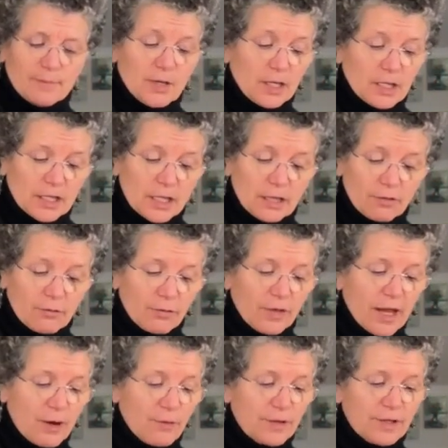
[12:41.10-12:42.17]
going to get through
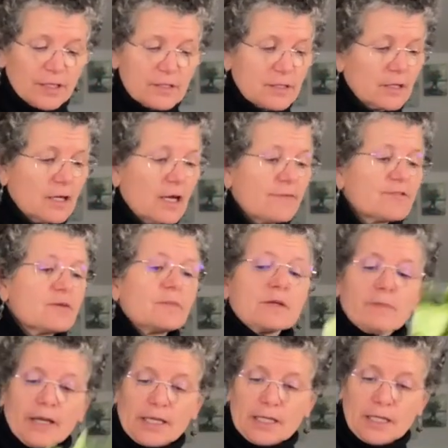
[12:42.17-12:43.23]
that one. That's going to have to be
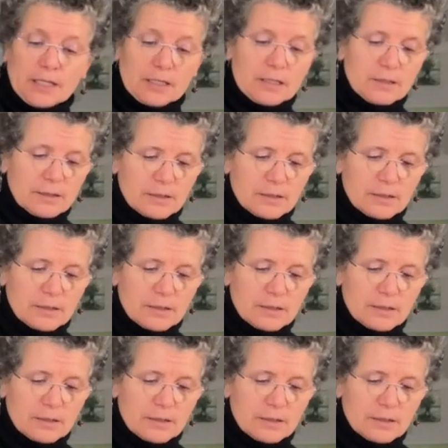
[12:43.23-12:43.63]
by hand.